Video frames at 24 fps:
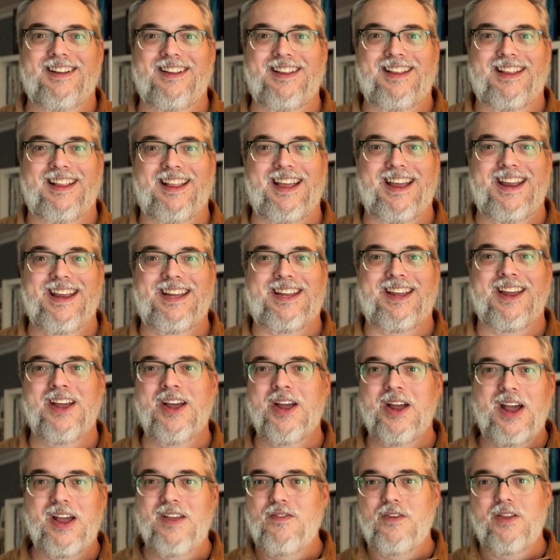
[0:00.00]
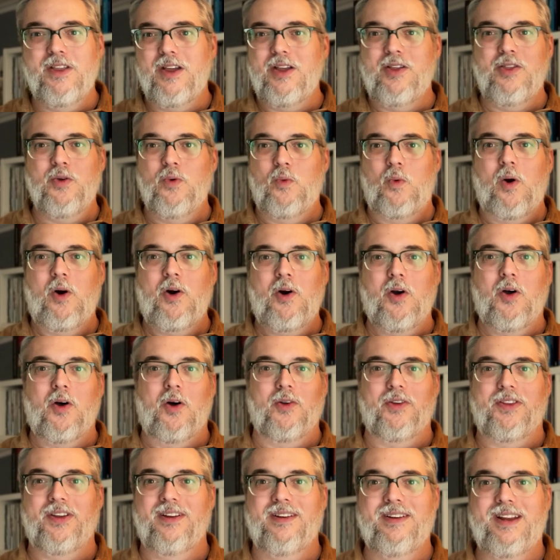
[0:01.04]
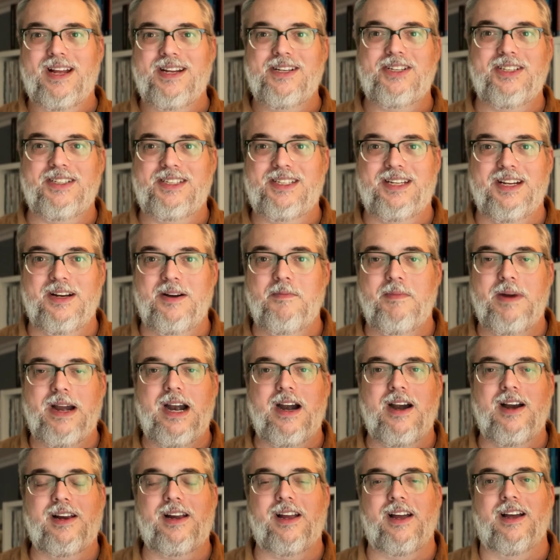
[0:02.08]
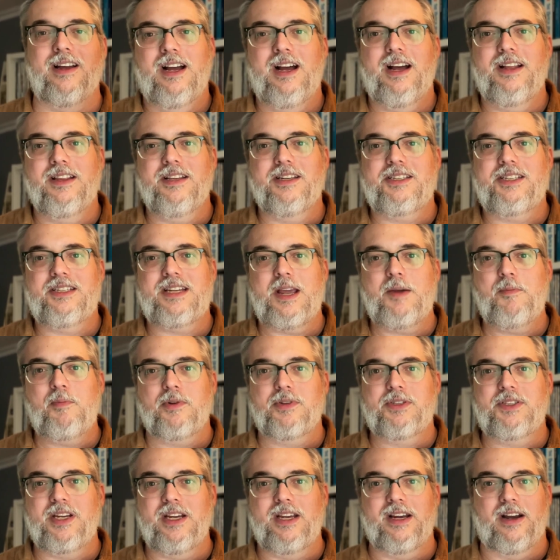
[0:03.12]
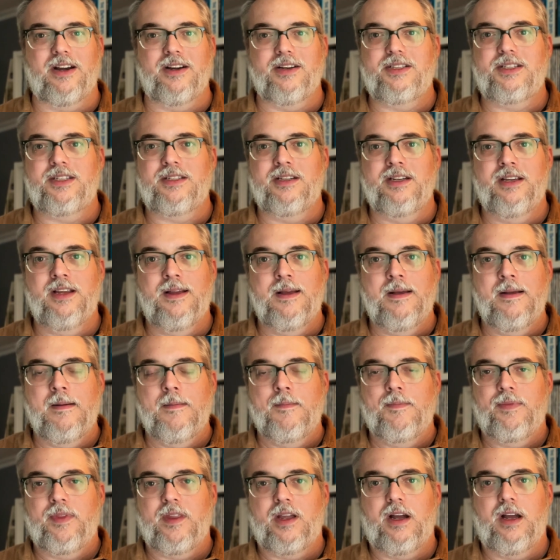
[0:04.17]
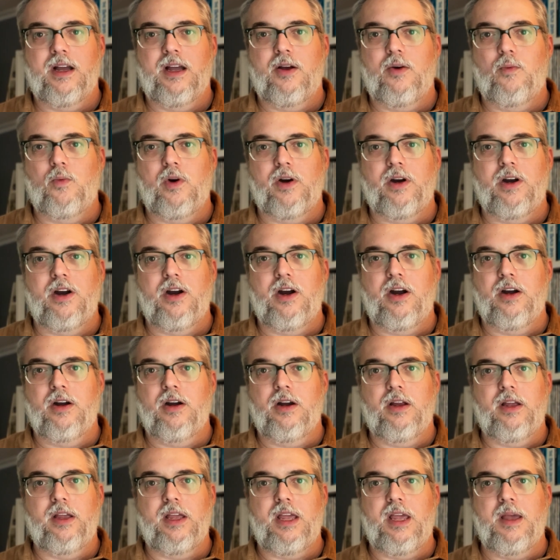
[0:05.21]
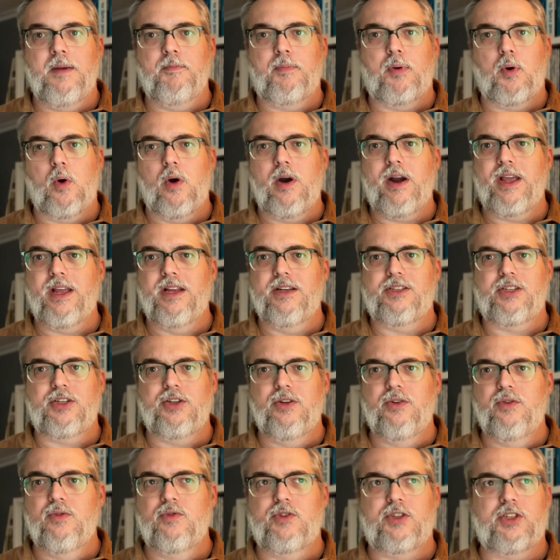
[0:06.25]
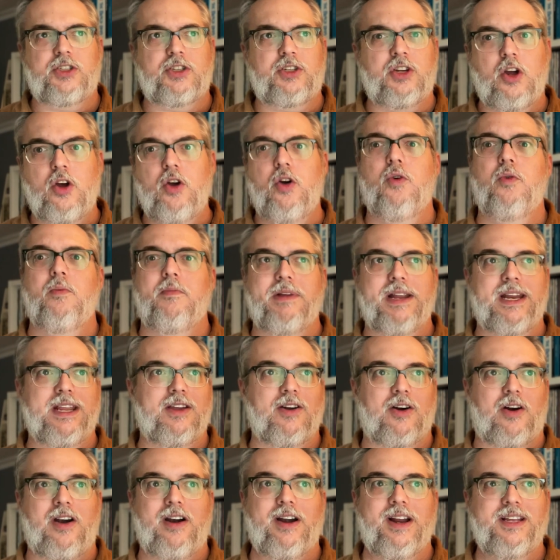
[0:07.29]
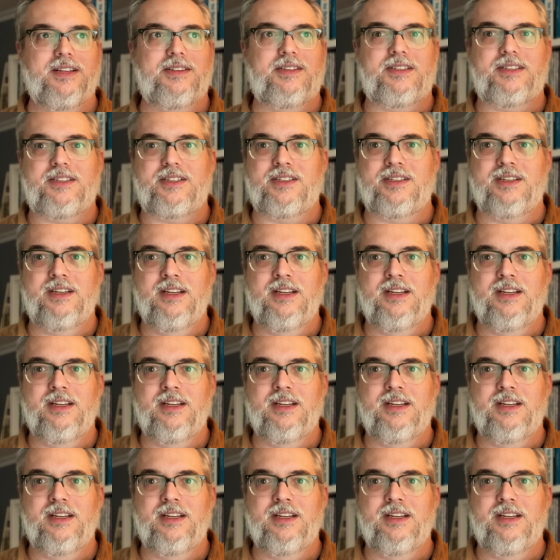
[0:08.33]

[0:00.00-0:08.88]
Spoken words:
like in the world, not just in America. The Staple Singers were important to so many artists.